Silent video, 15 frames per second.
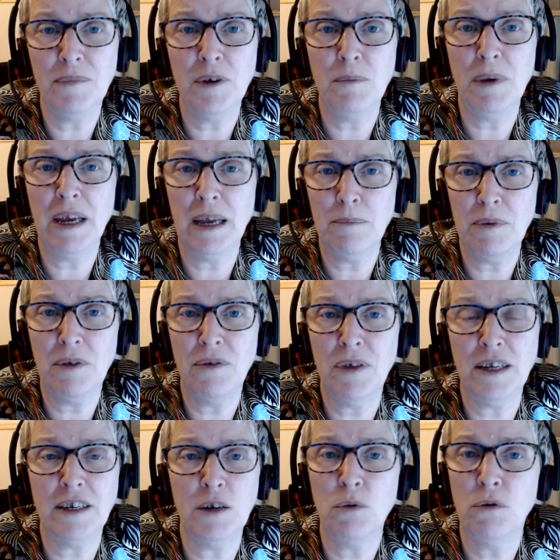that being
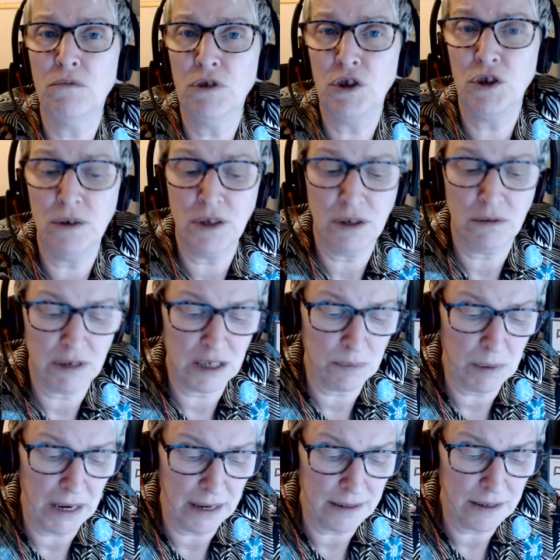empathetic will reduce the
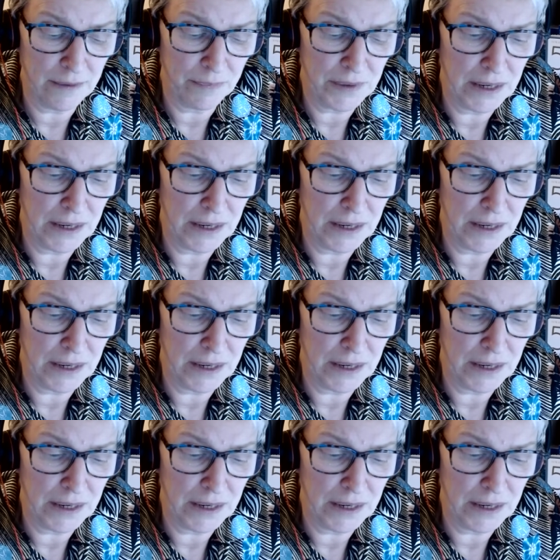respect,